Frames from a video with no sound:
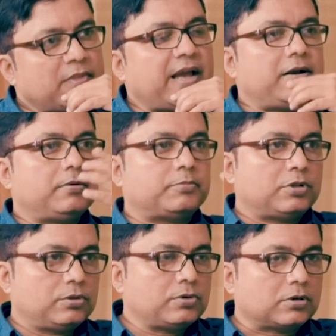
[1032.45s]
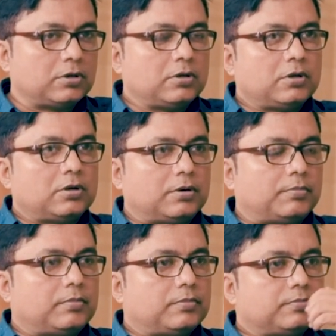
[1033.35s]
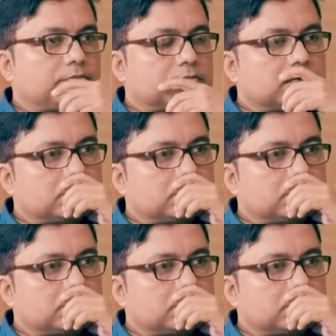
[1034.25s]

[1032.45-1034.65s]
if you look at Assam,